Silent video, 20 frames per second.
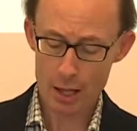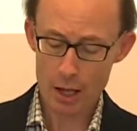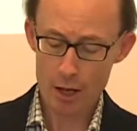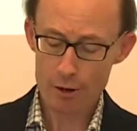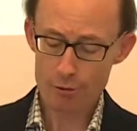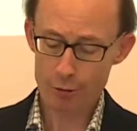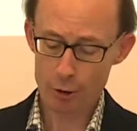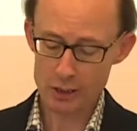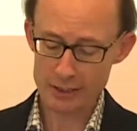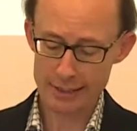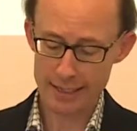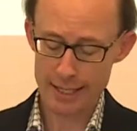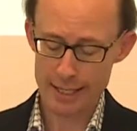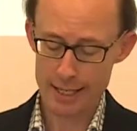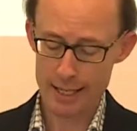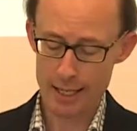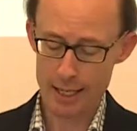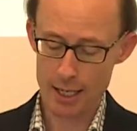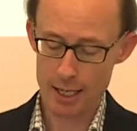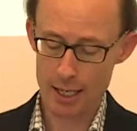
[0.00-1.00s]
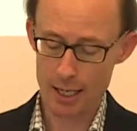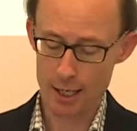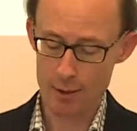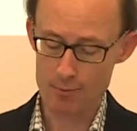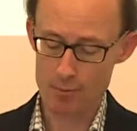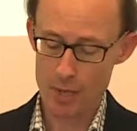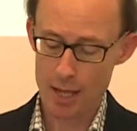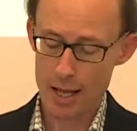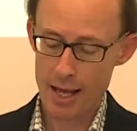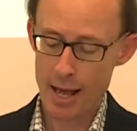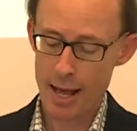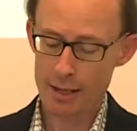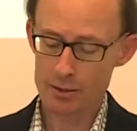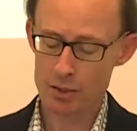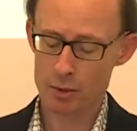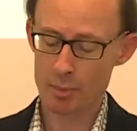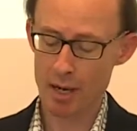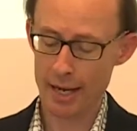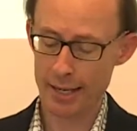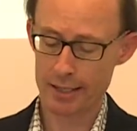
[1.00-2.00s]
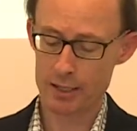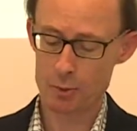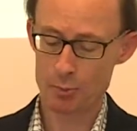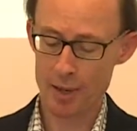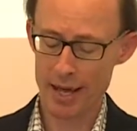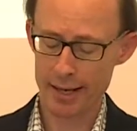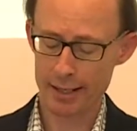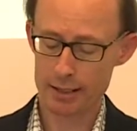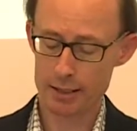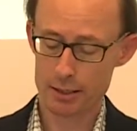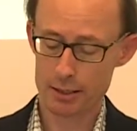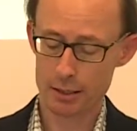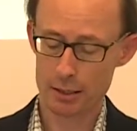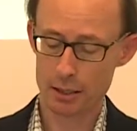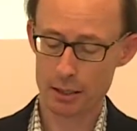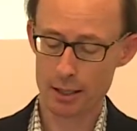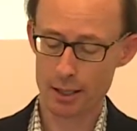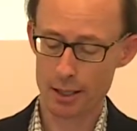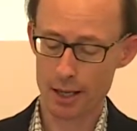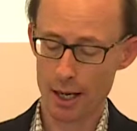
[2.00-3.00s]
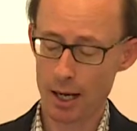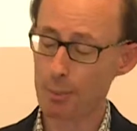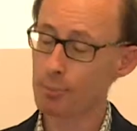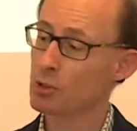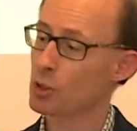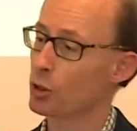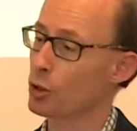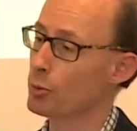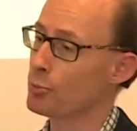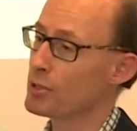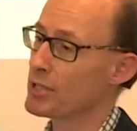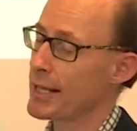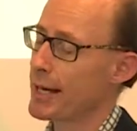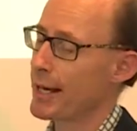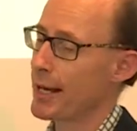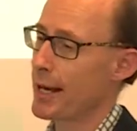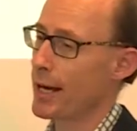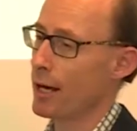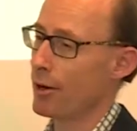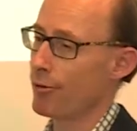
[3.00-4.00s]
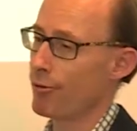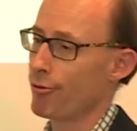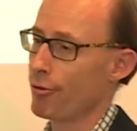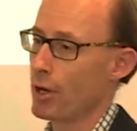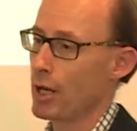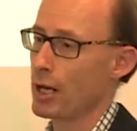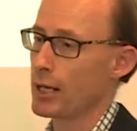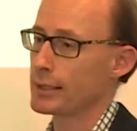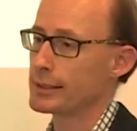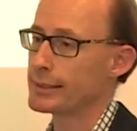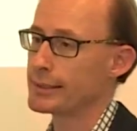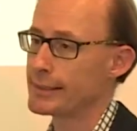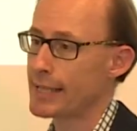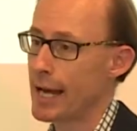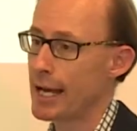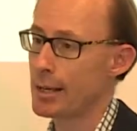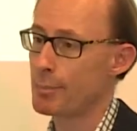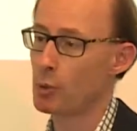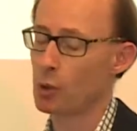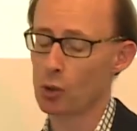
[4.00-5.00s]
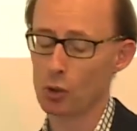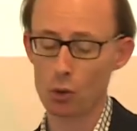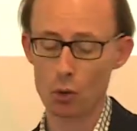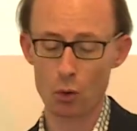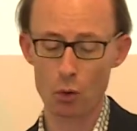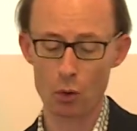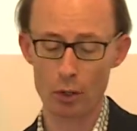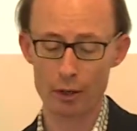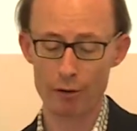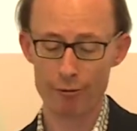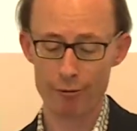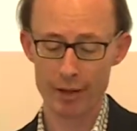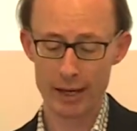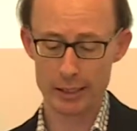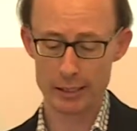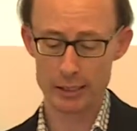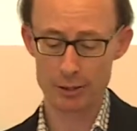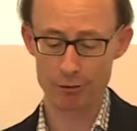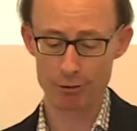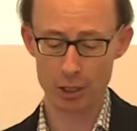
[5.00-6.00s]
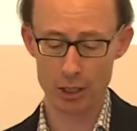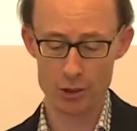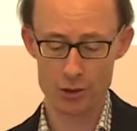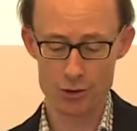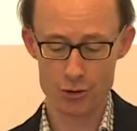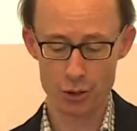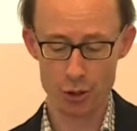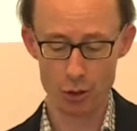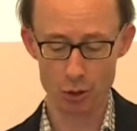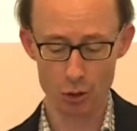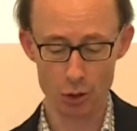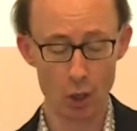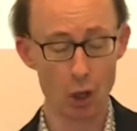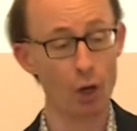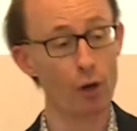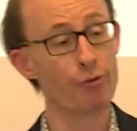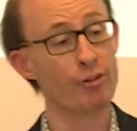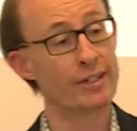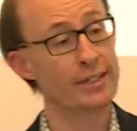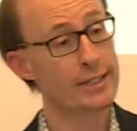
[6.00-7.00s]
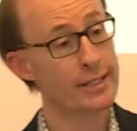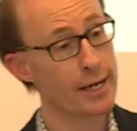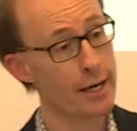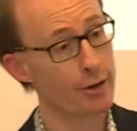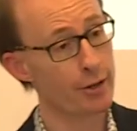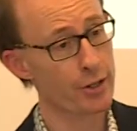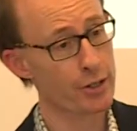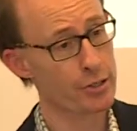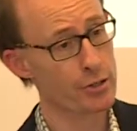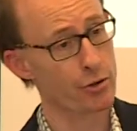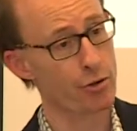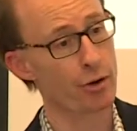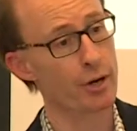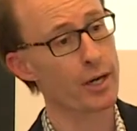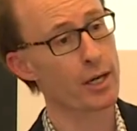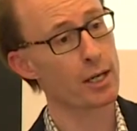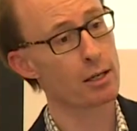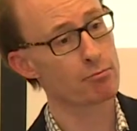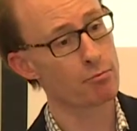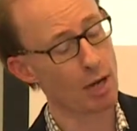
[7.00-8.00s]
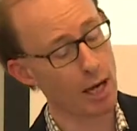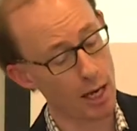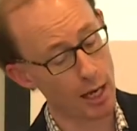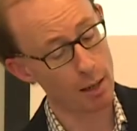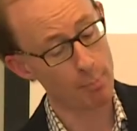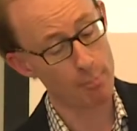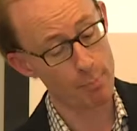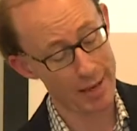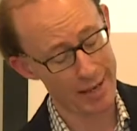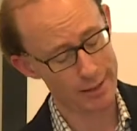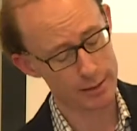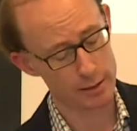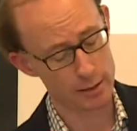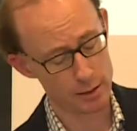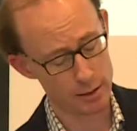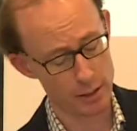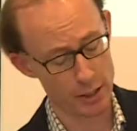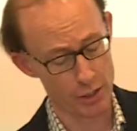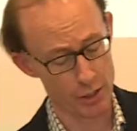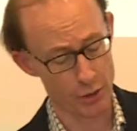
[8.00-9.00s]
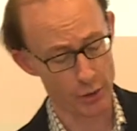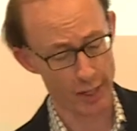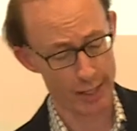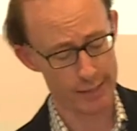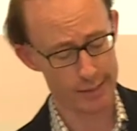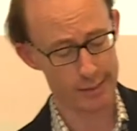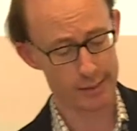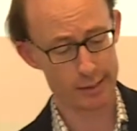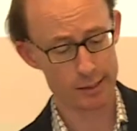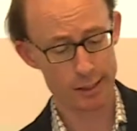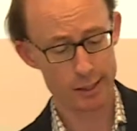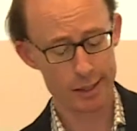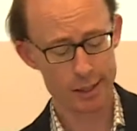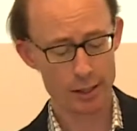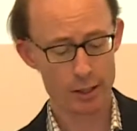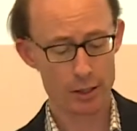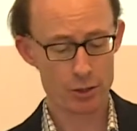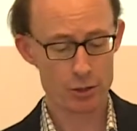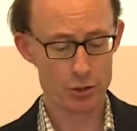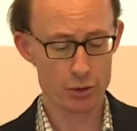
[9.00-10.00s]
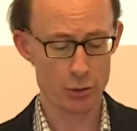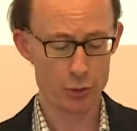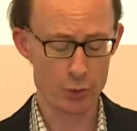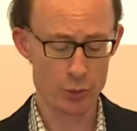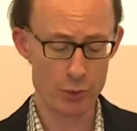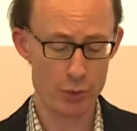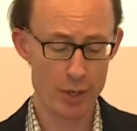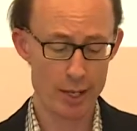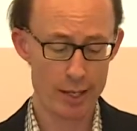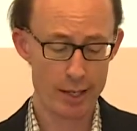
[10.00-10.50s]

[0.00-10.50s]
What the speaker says: Firstly, as you might expect, armed groups that have stable or effective control over territory are best situated to